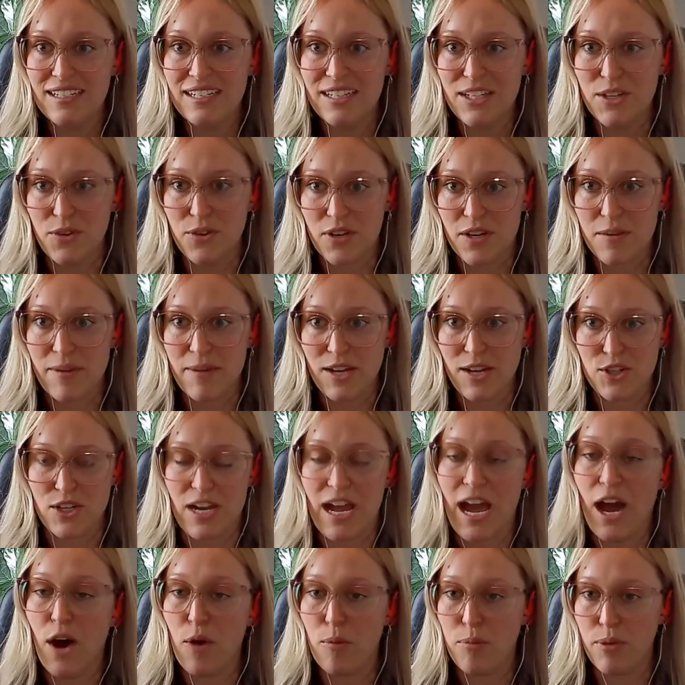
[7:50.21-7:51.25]
you can imagine
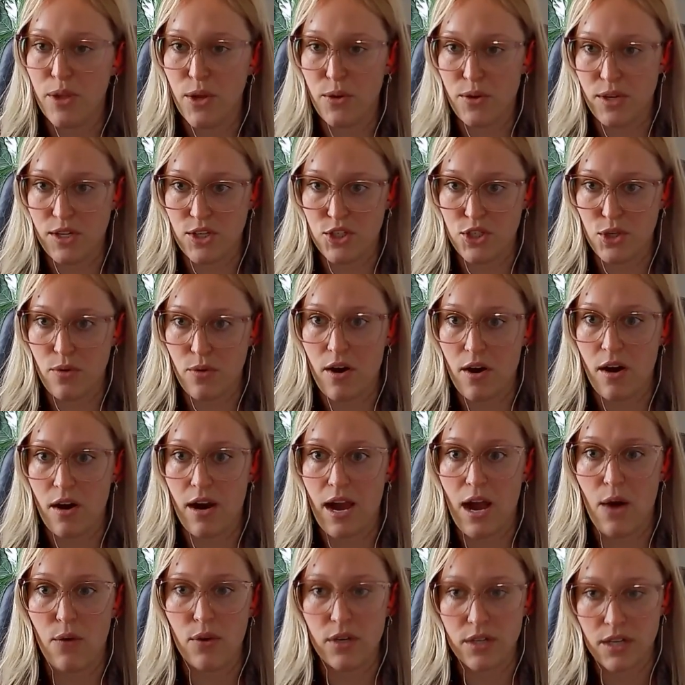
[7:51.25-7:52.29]
how bloated you are,
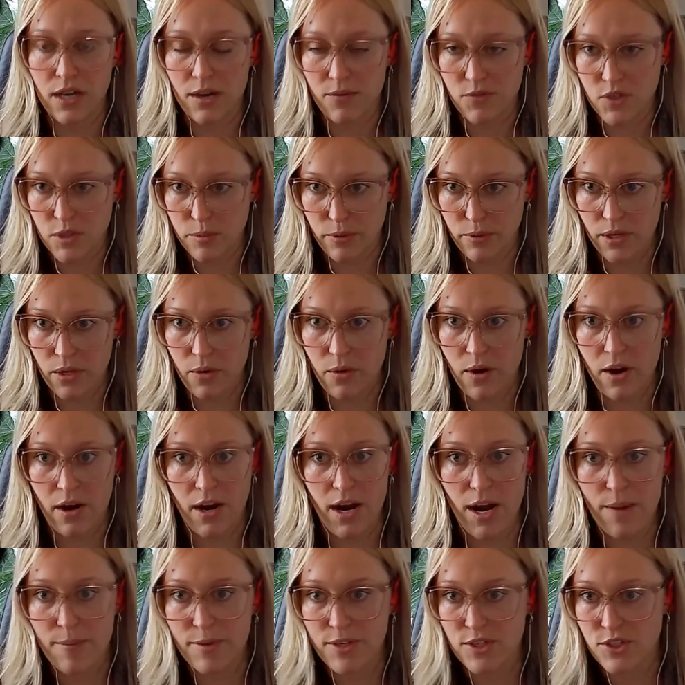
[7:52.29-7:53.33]
how uncomfortable you are,
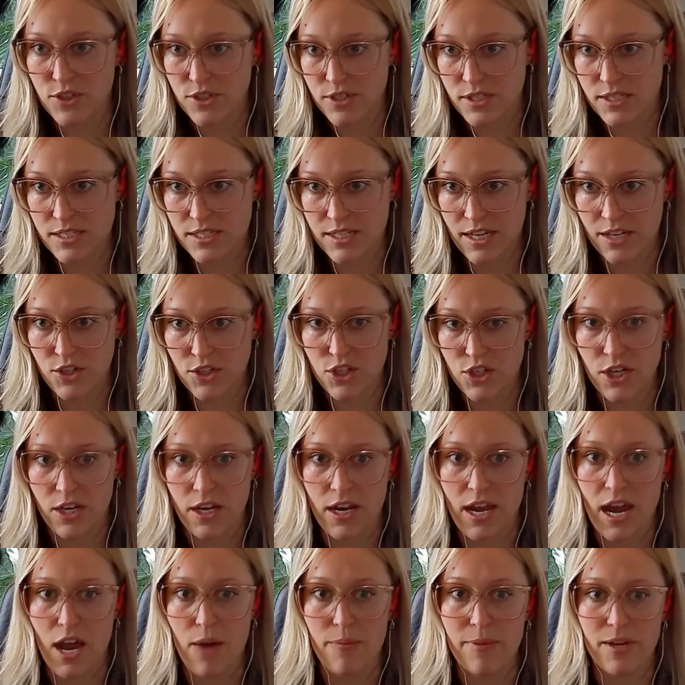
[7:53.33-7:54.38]
how much distension,
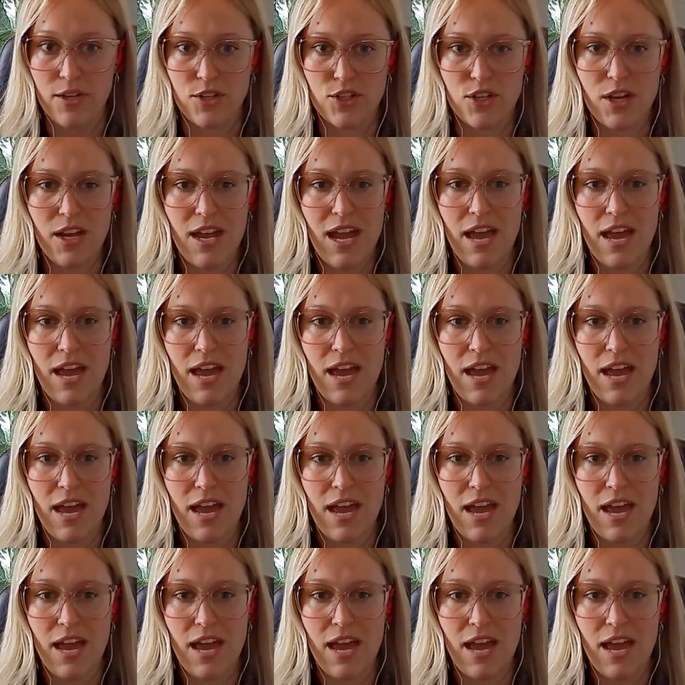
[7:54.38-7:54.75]
how much,